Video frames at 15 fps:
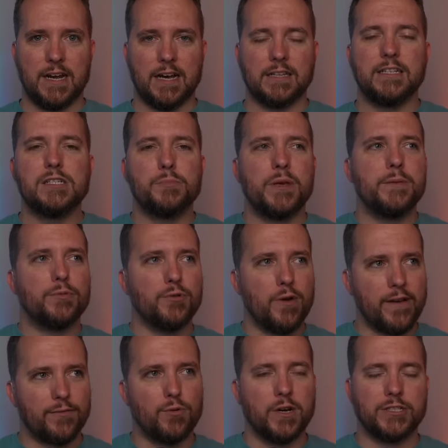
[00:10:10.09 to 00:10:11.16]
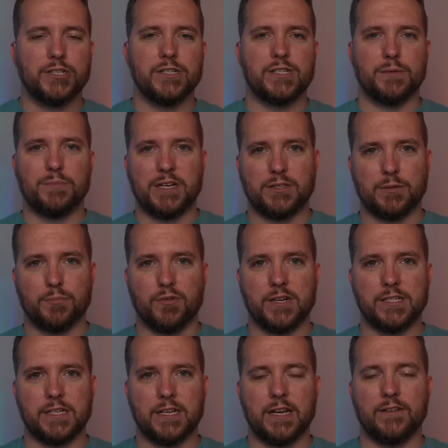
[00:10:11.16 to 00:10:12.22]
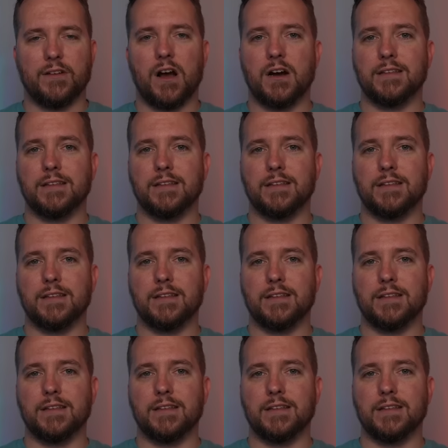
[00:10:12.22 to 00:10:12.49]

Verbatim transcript: At least people who have questions about the president